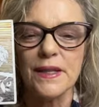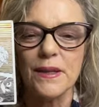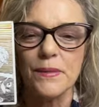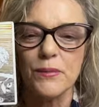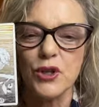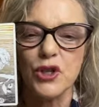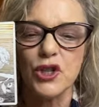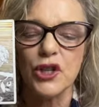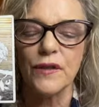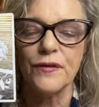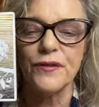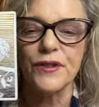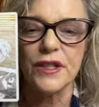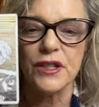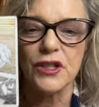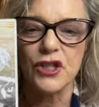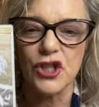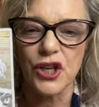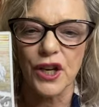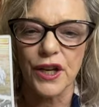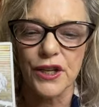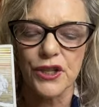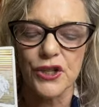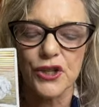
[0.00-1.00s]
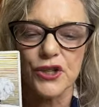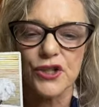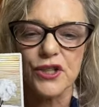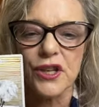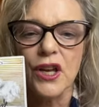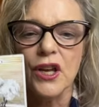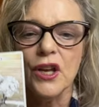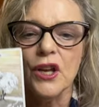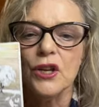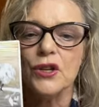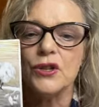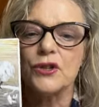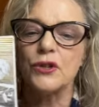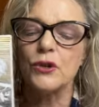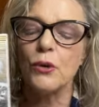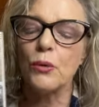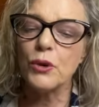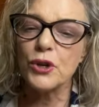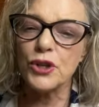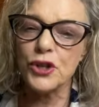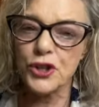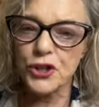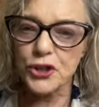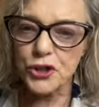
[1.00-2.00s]
some shifts and changes. So
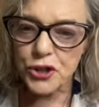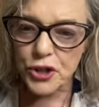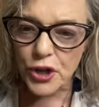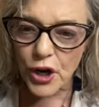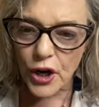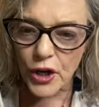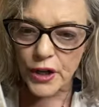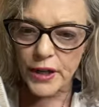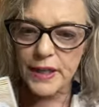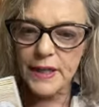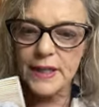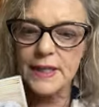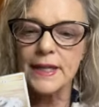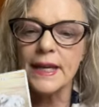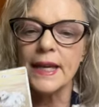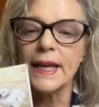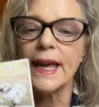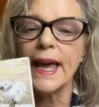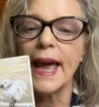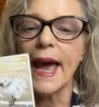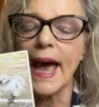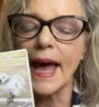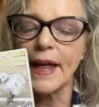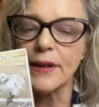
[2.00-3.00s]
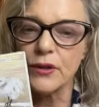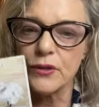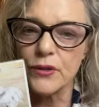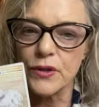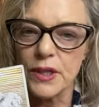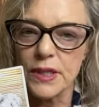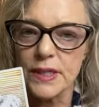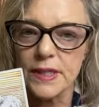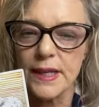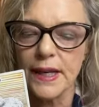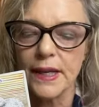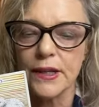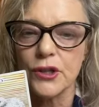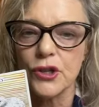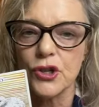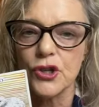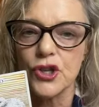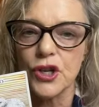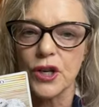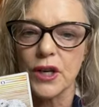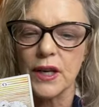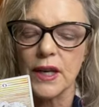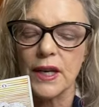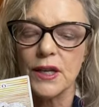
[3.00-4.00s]
we're starting to gather this
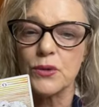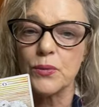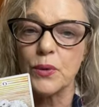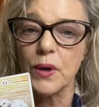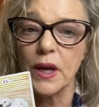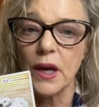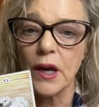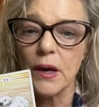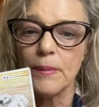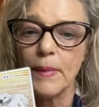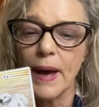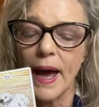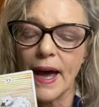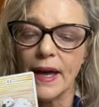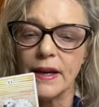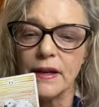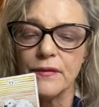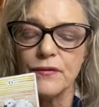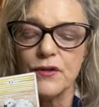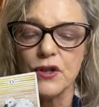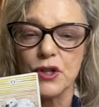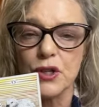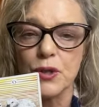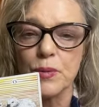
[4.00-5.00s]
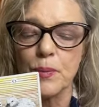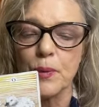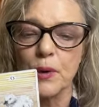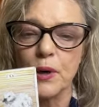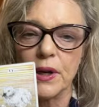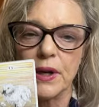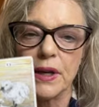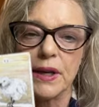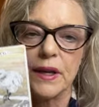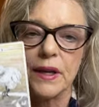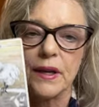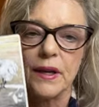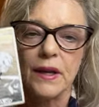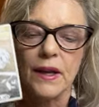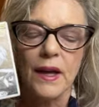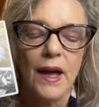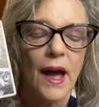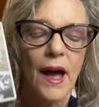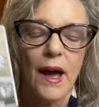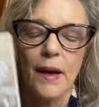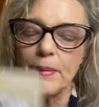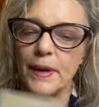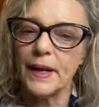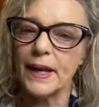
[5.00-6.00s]
energy as we come out of the spring.
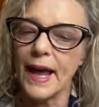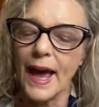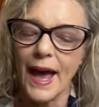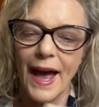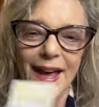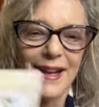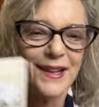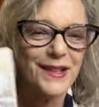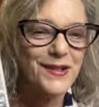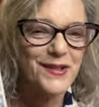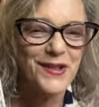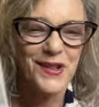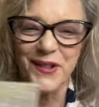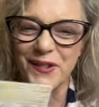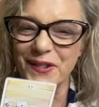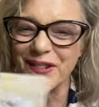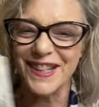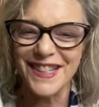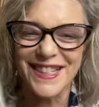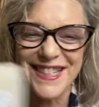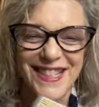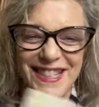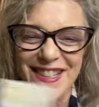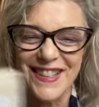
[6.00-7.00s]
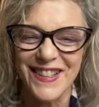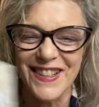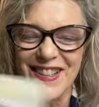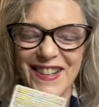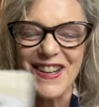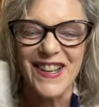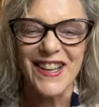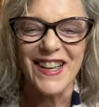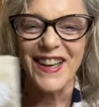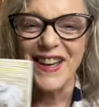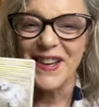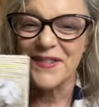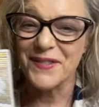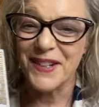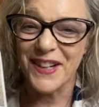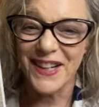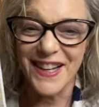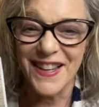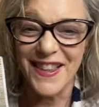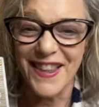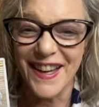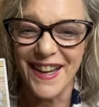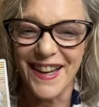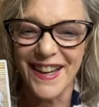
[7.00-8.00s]
Out of the winter. I'm
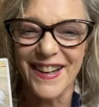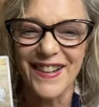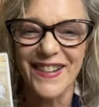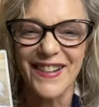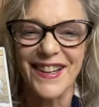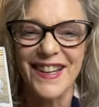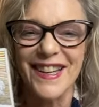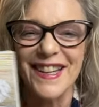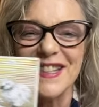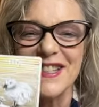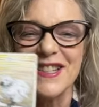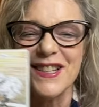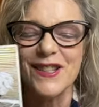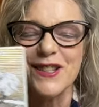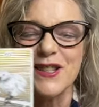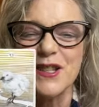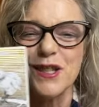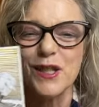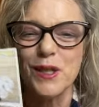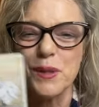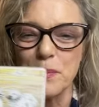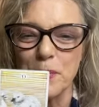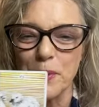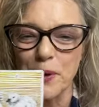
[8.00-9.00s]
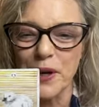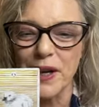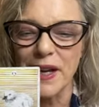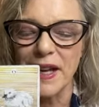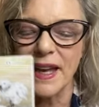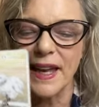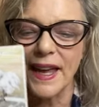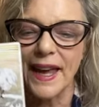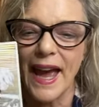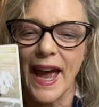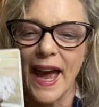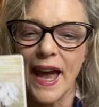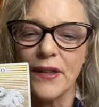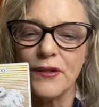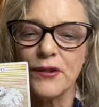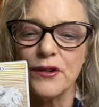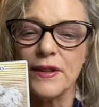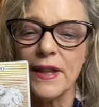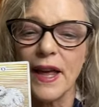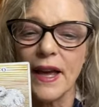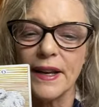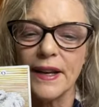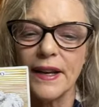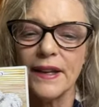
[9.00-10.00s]
already there and into the spring. Gathering
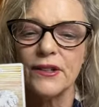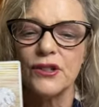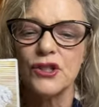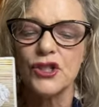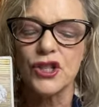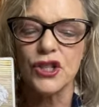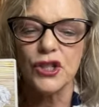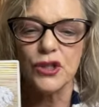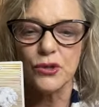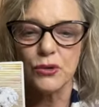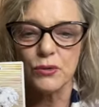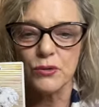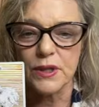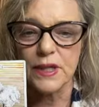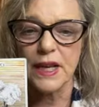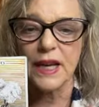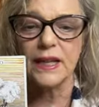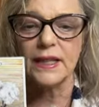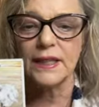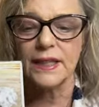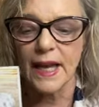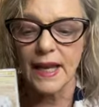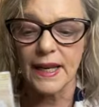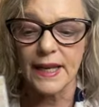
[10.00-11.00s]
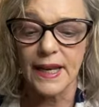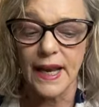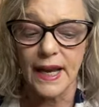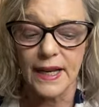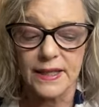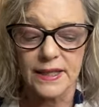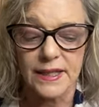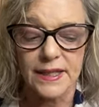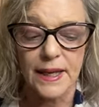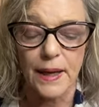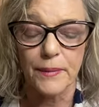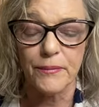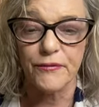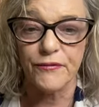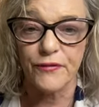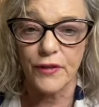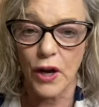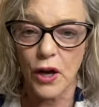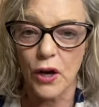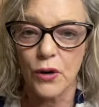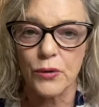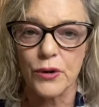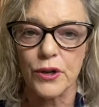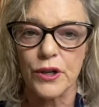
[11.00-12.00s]
that energy to take that next step
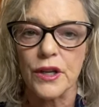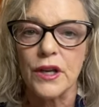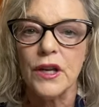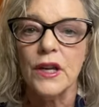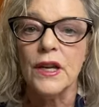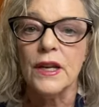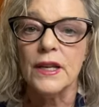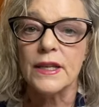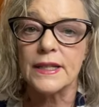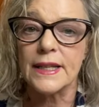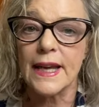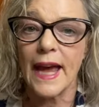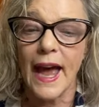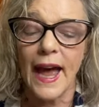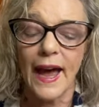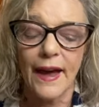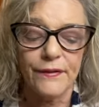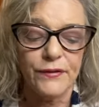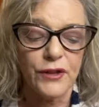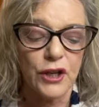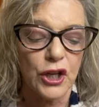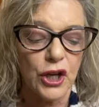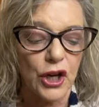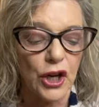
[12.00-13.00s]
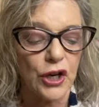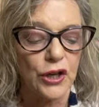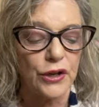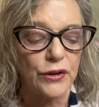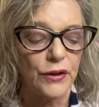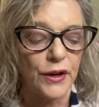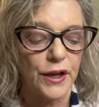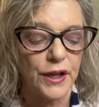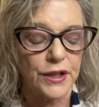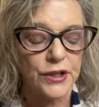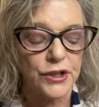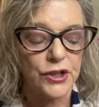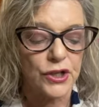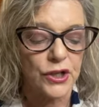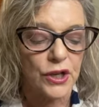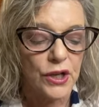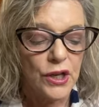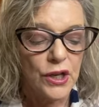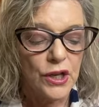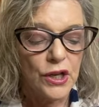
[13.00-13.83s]
forward. To have the courage.